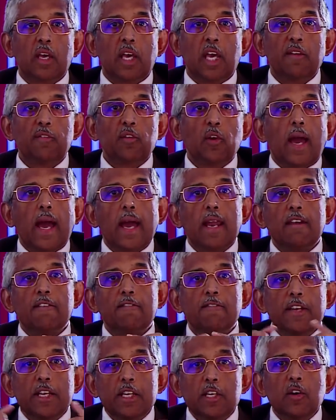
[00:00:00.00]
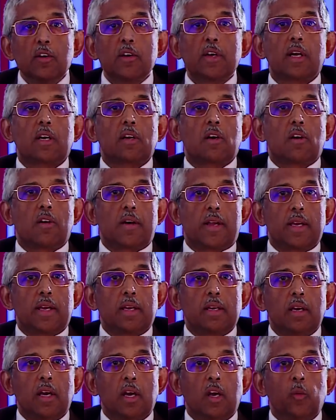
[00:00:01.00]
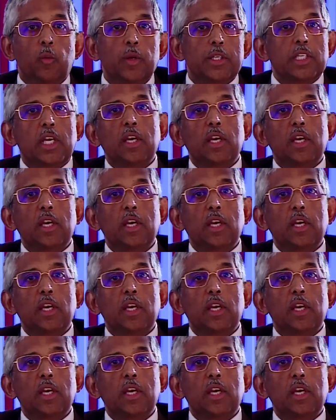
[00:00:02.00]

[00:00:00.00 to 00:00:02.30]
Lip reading: if you had a video recording which